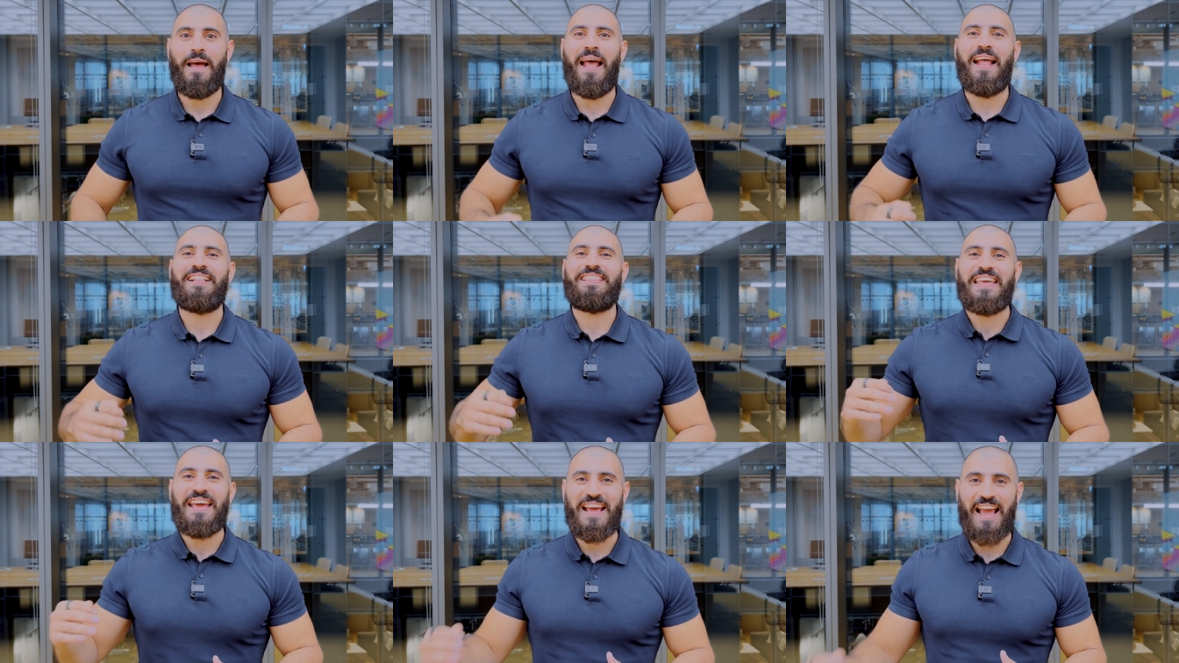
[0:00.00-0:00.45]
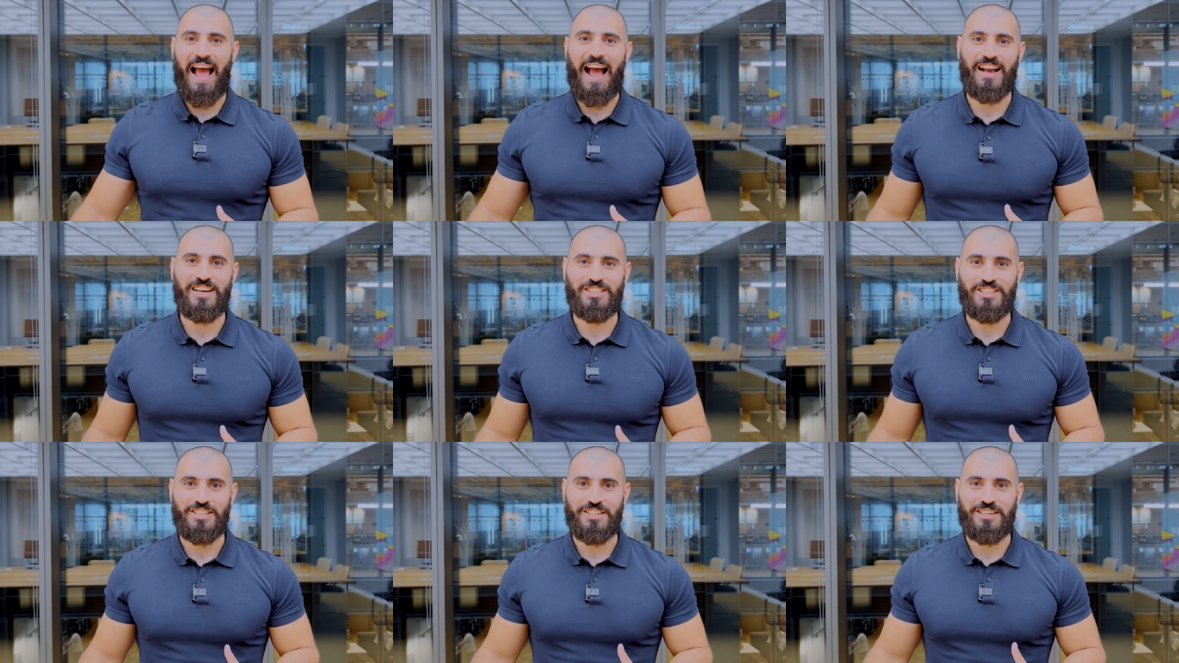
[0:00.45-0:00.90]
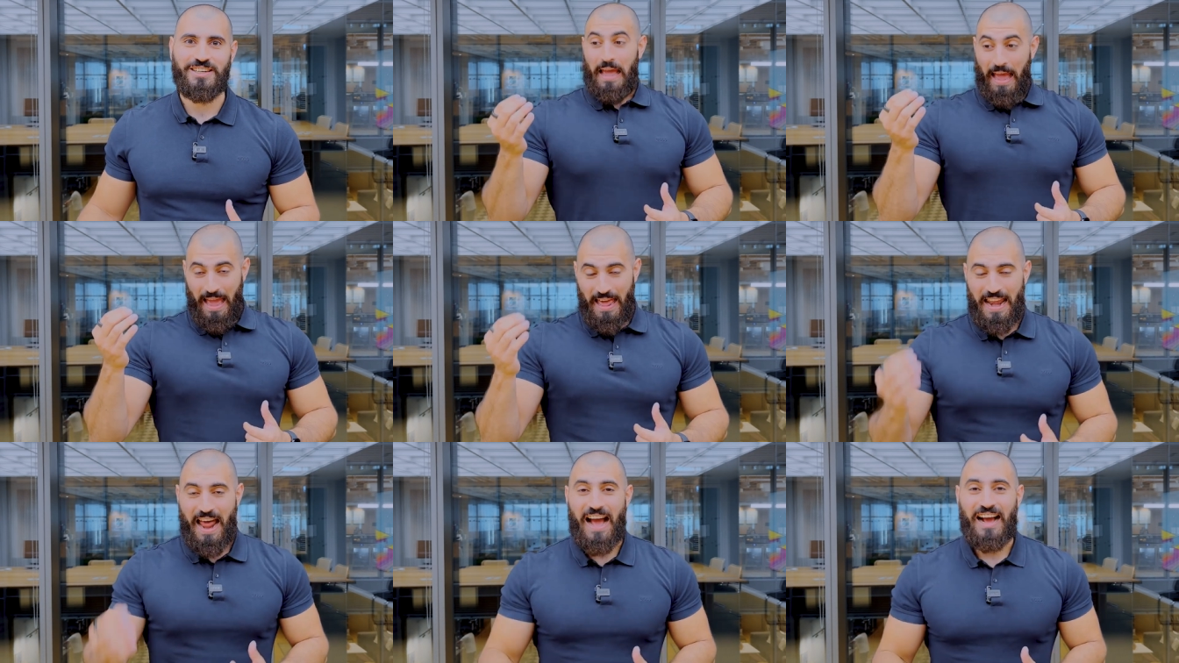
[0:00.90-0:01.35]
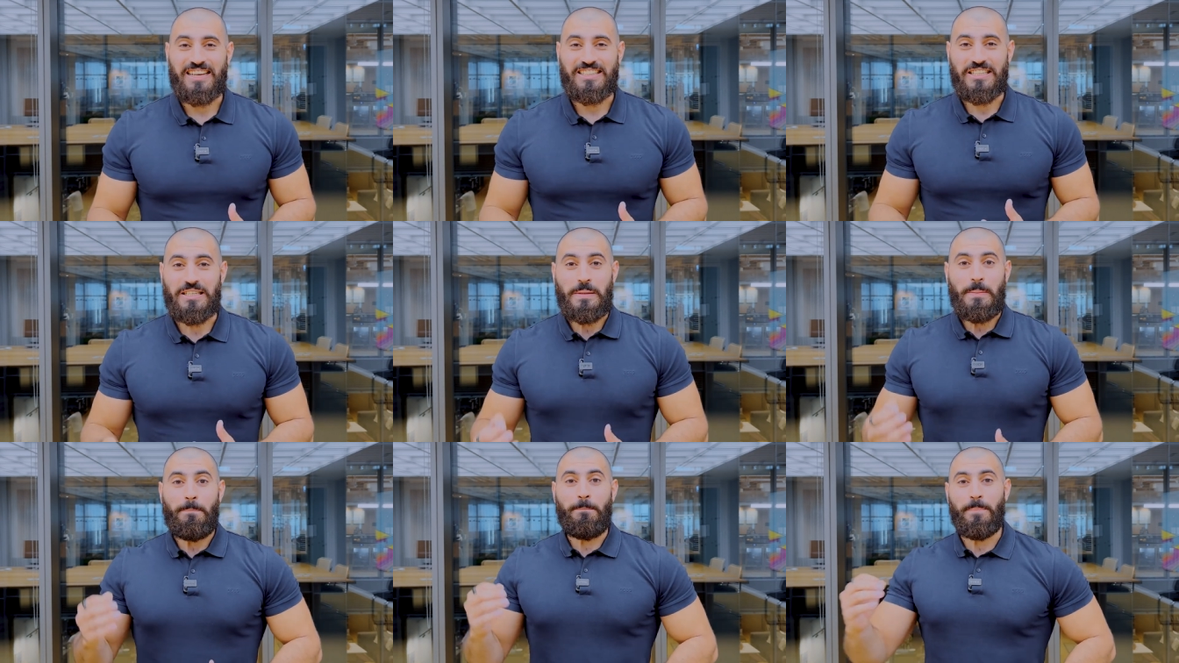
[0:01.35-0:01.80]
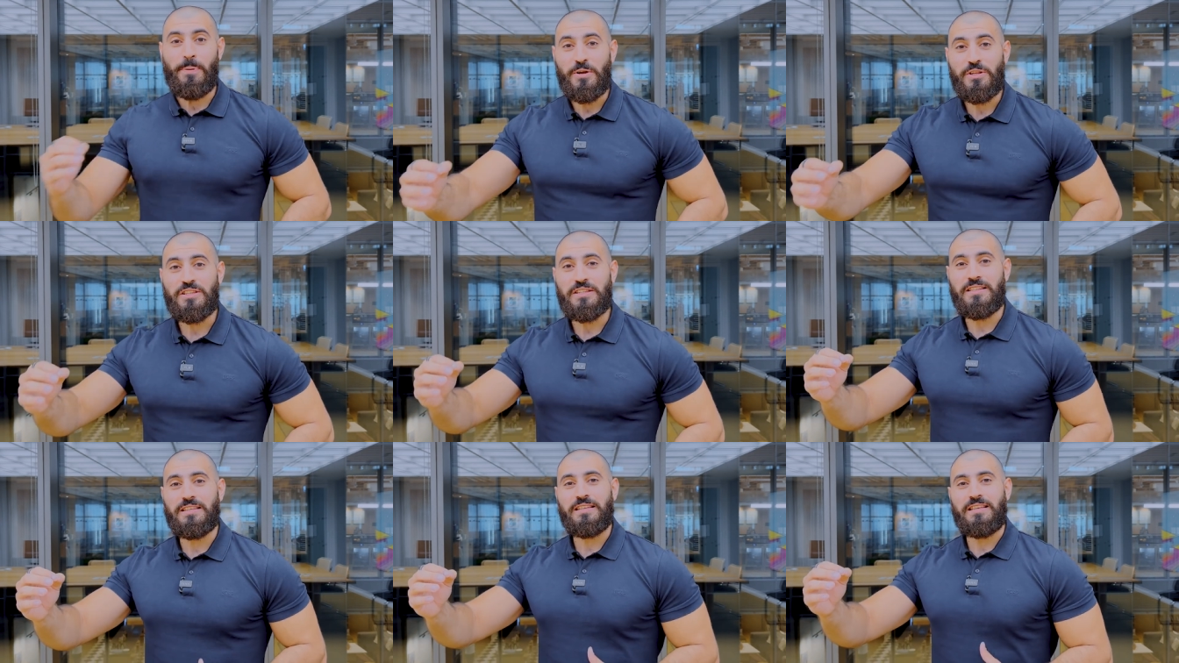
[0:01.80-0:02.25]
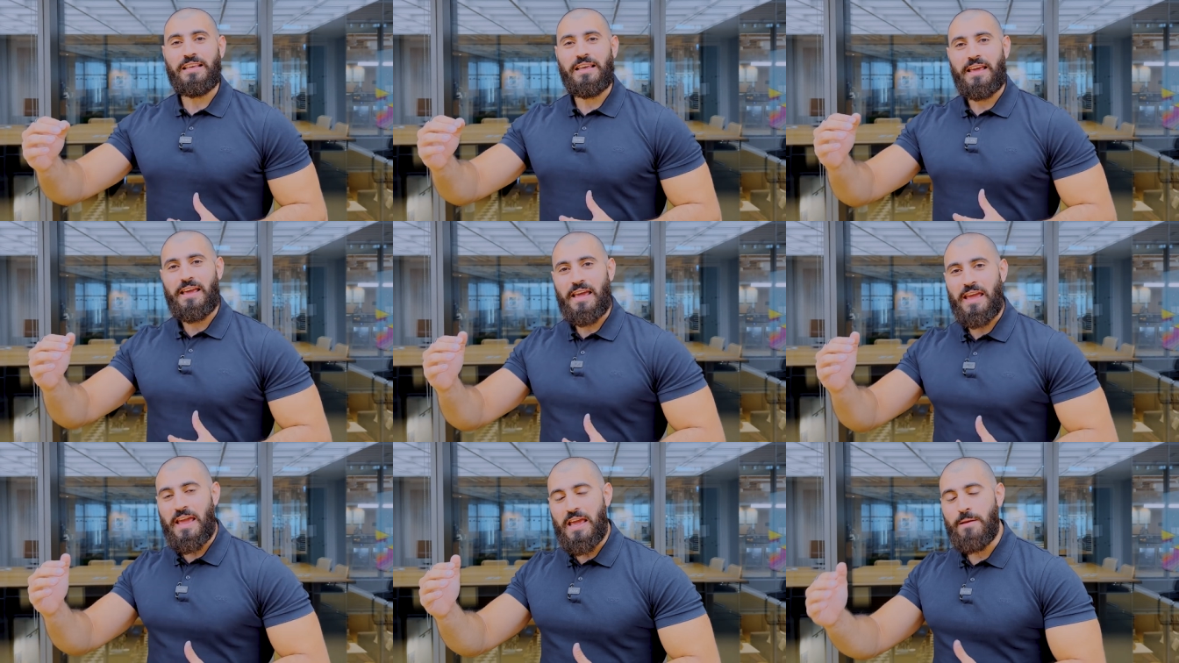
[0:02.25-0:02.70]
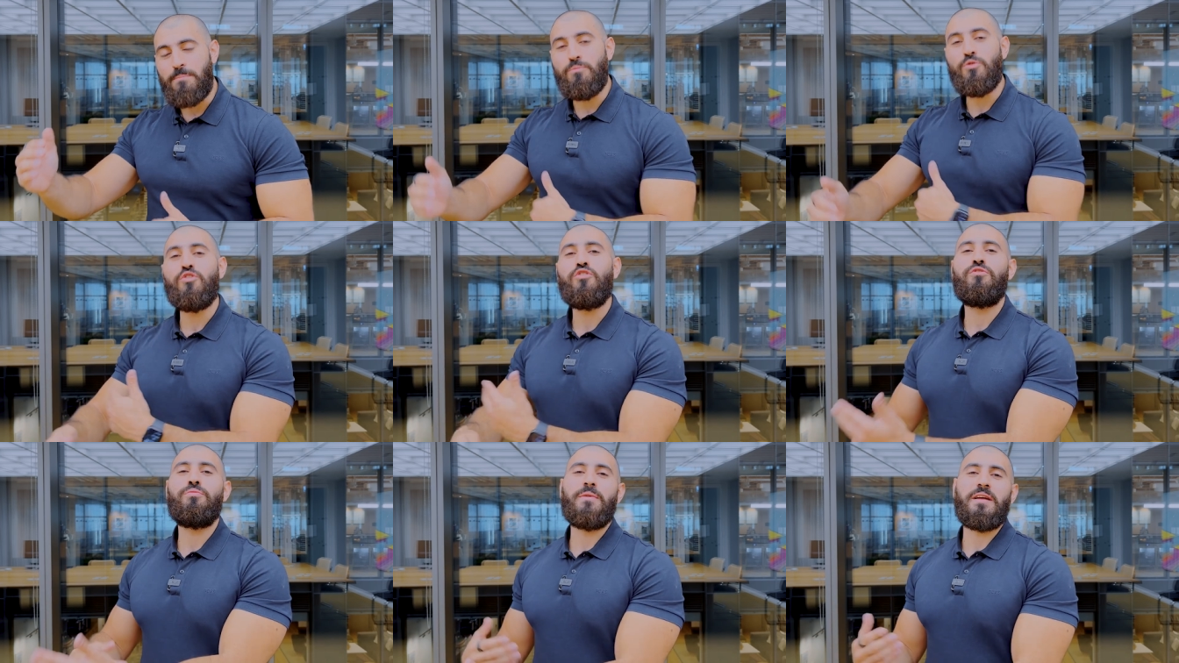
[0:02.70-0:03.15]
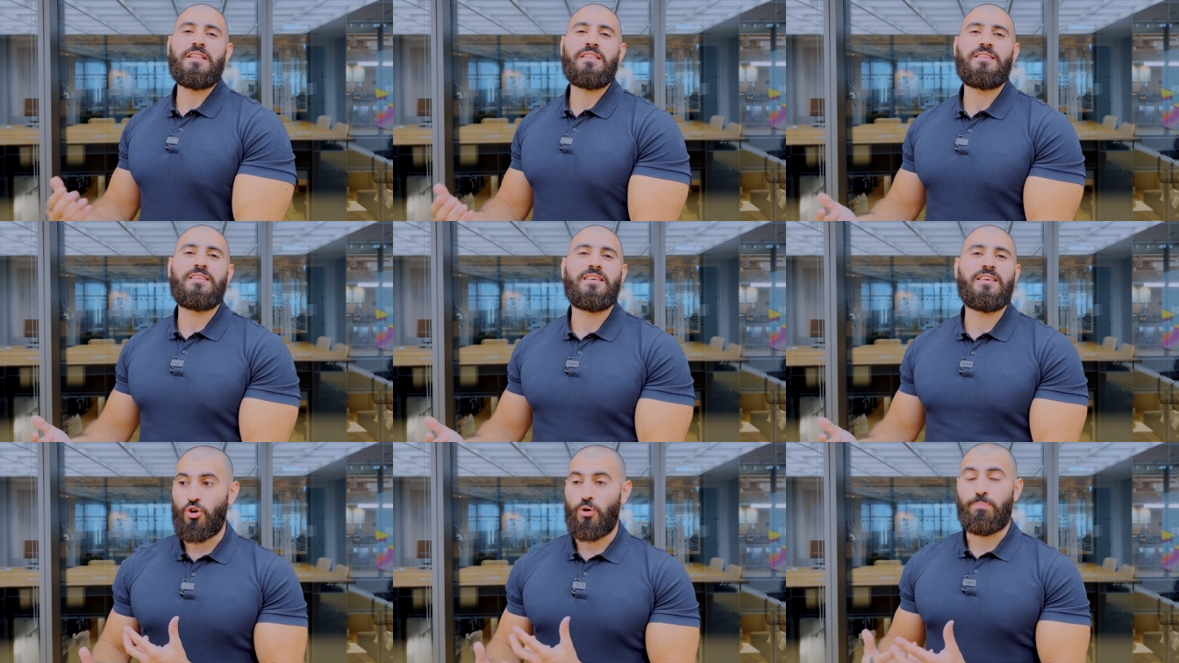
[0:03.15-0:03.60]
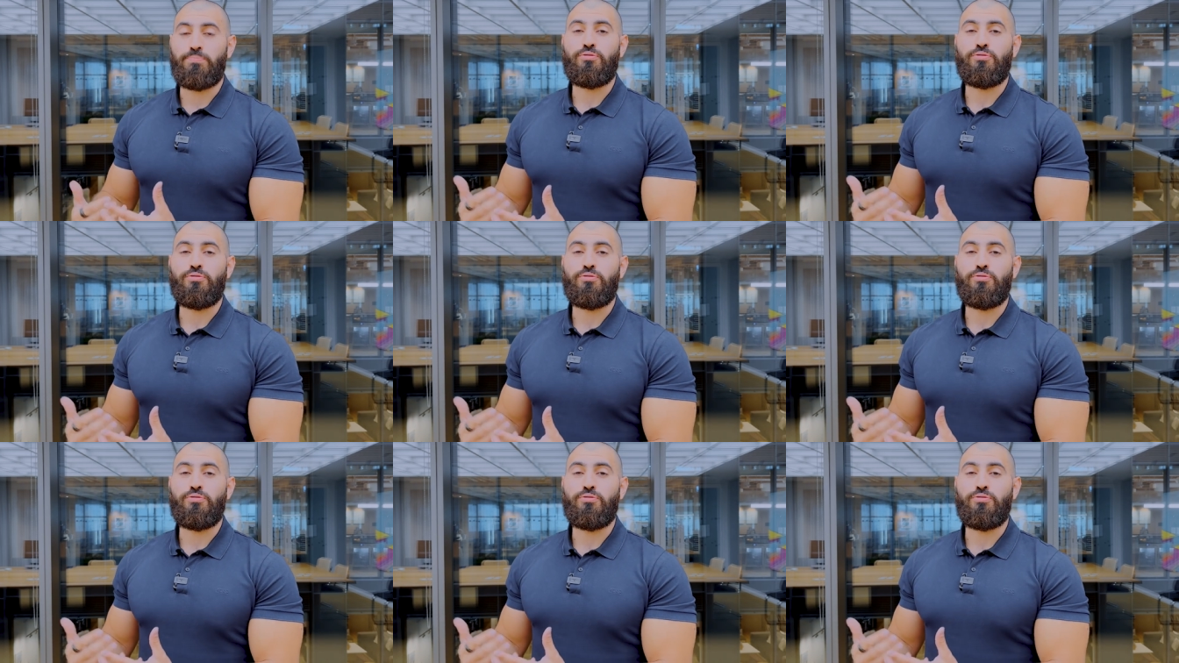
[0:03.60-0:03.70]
and take action and actually put in movement your